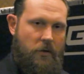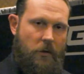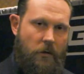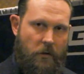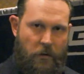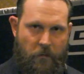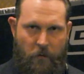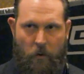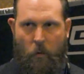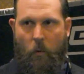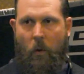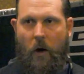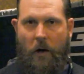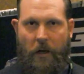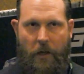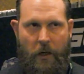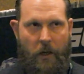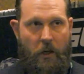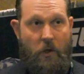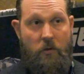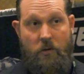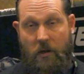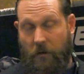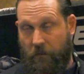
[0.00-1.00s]
so if you wanted
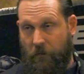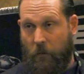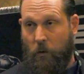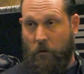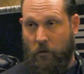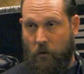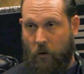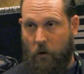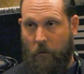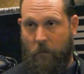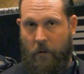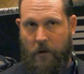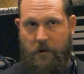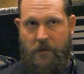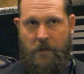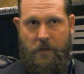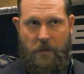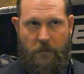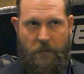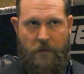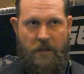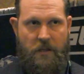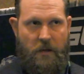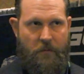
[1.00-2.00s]
to use it for door
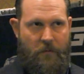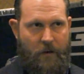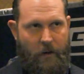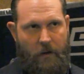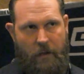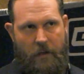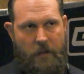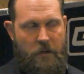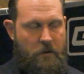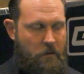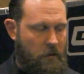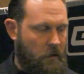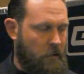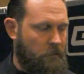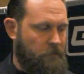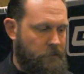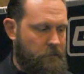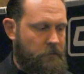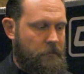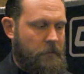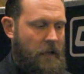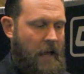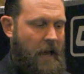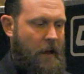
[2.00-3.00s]
breaching specifically, you could
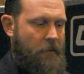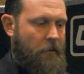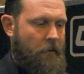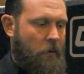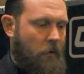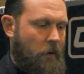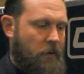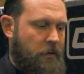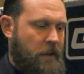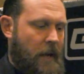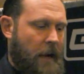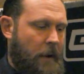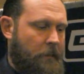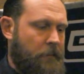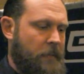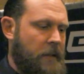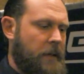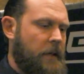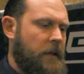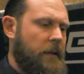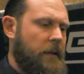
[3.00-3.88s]
have it with that.